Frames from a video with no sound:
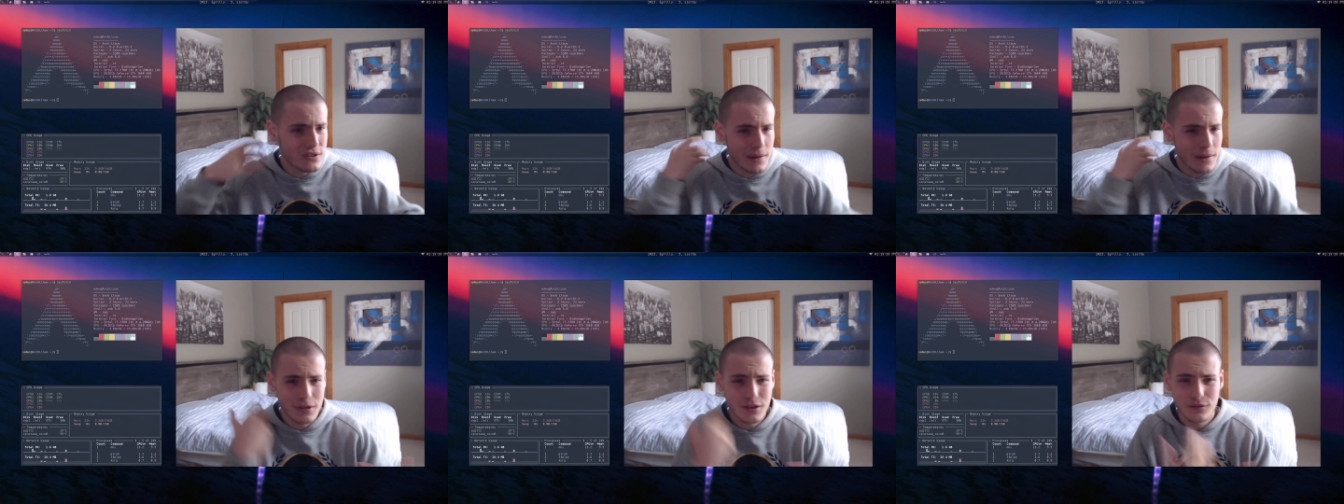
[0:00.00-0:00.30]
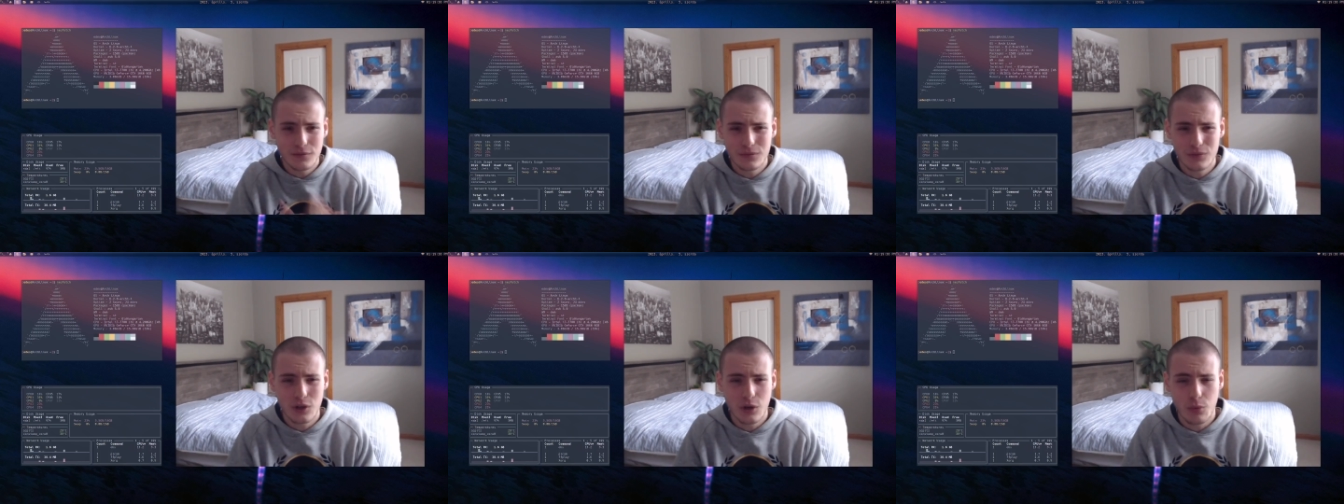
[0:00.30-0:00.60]
I've
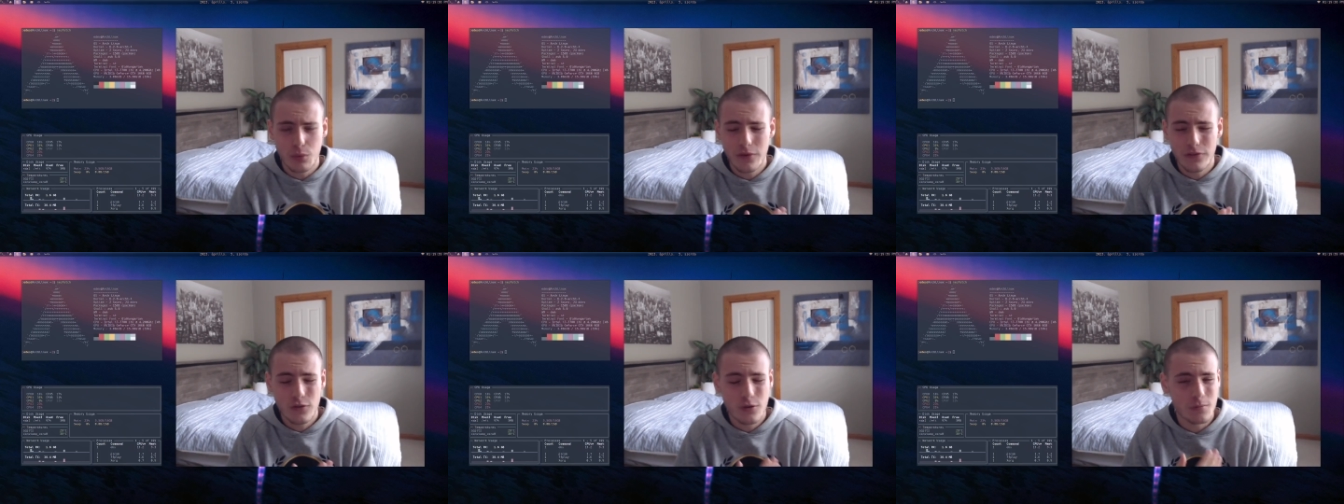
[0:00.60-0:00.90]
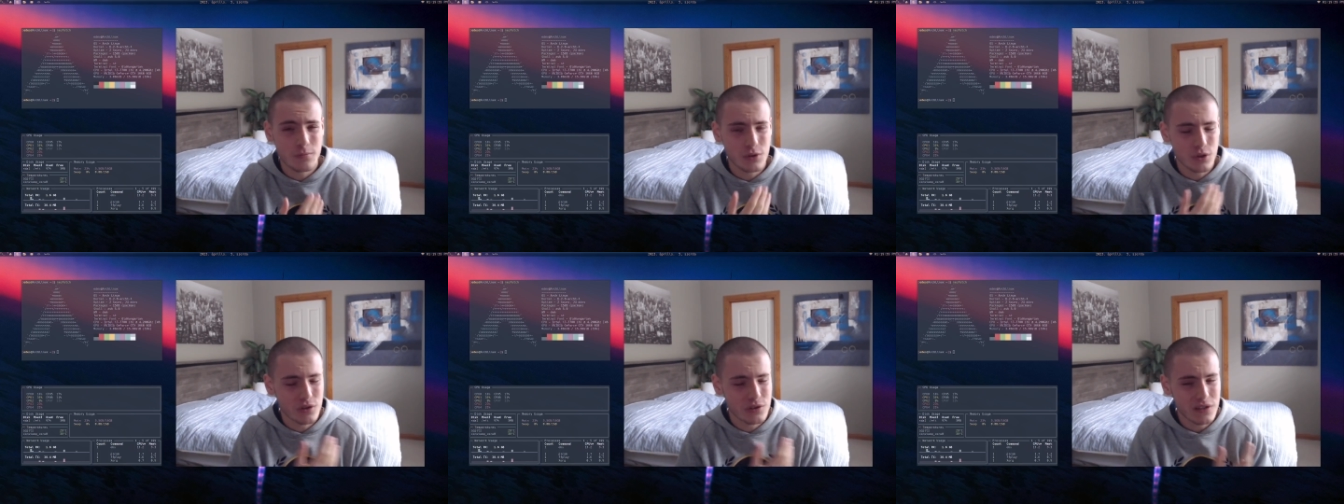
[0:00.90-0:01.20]
been, you know, with
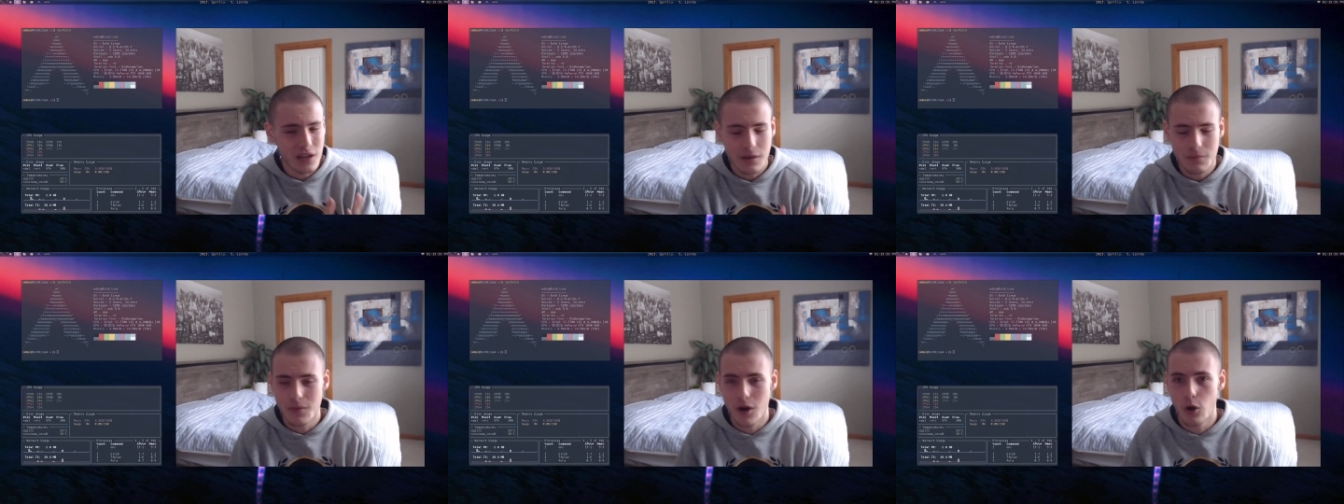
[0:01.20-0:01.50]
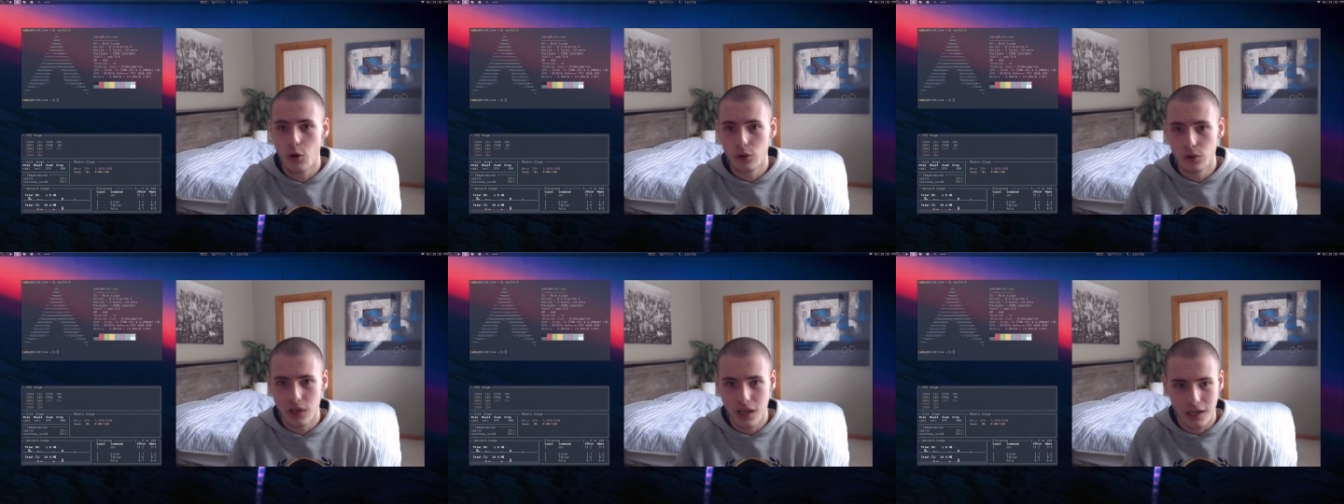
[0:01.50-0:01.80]
computers like my
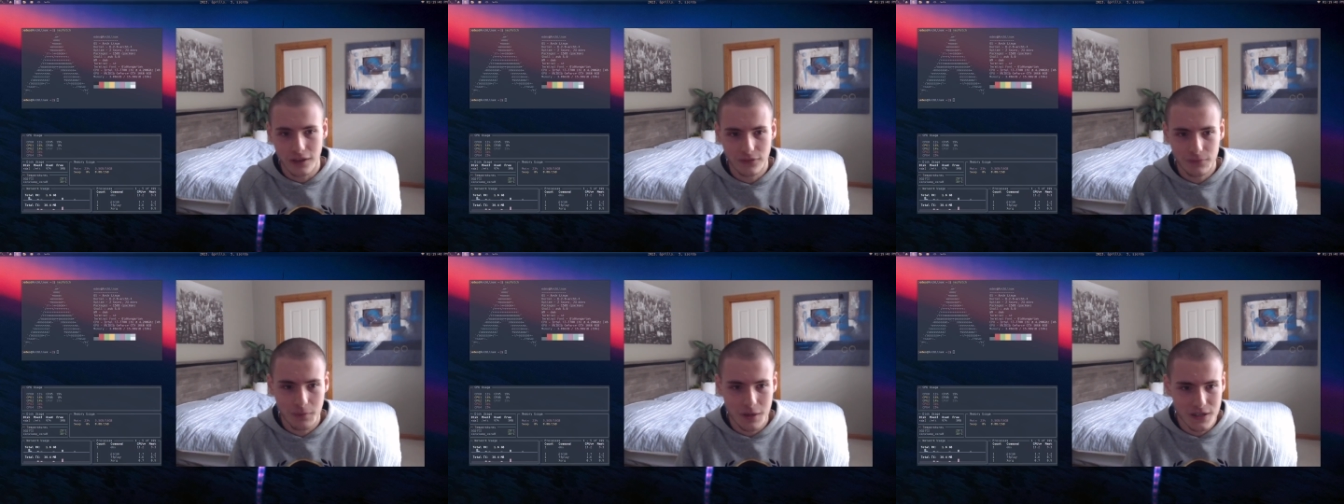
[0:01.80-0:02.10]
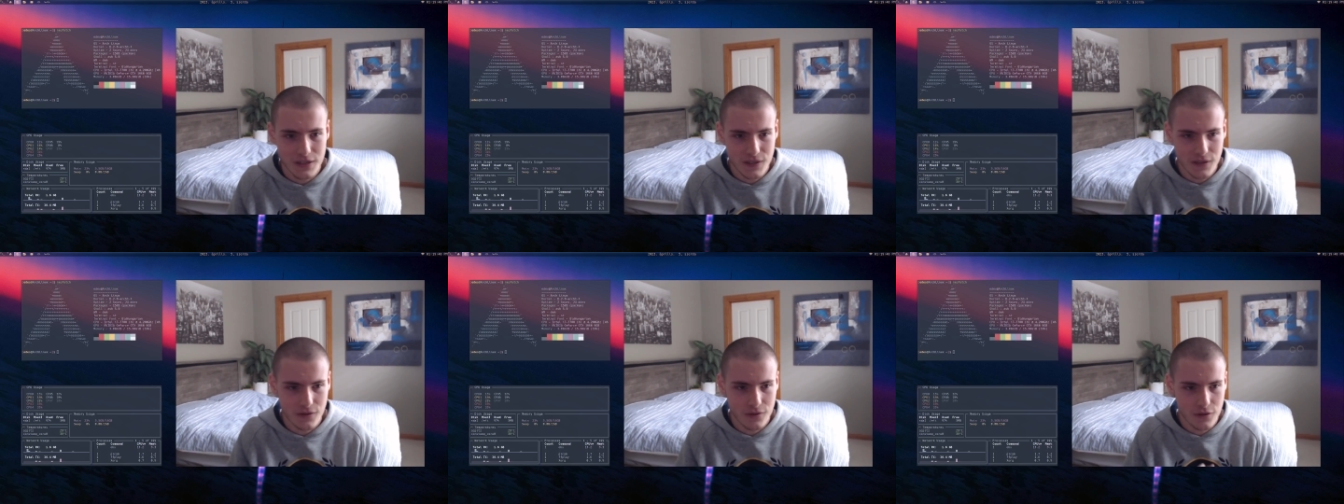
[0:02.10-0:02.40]
whole life,
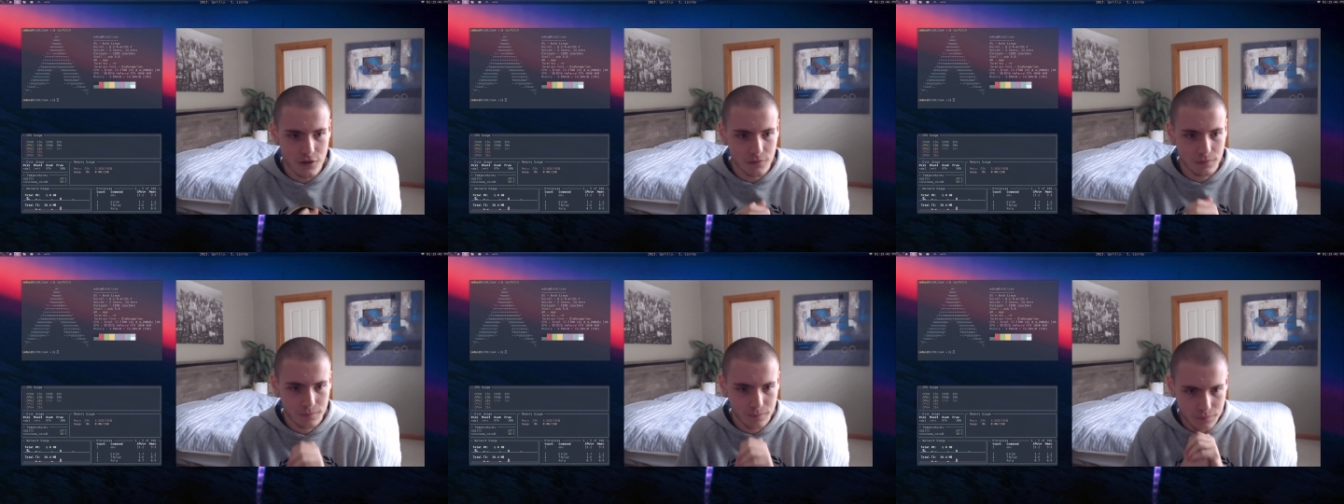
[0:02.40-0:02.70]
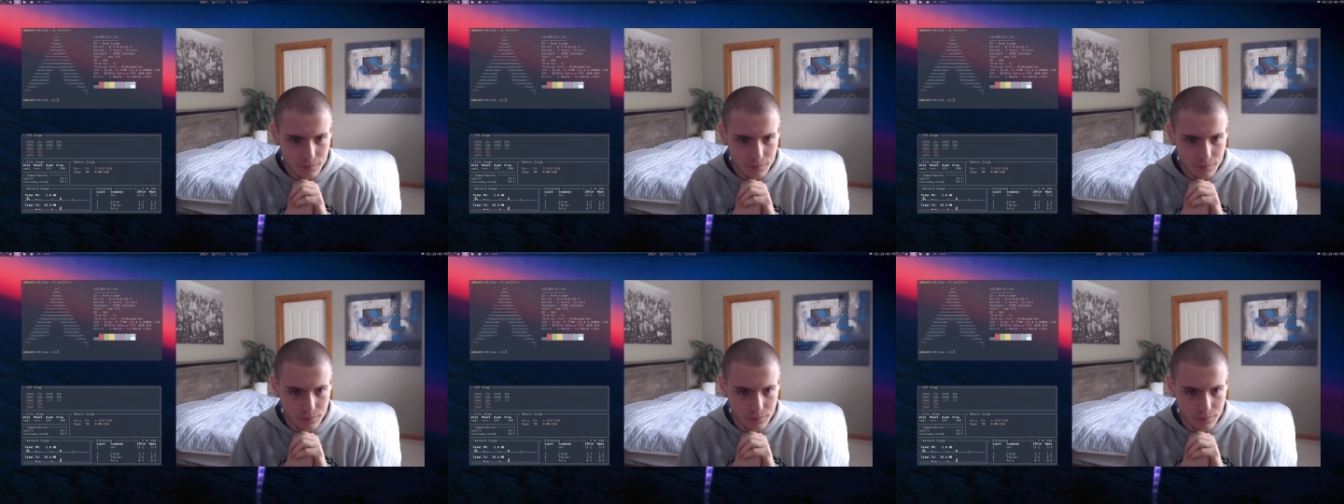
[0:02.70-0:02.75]
basically.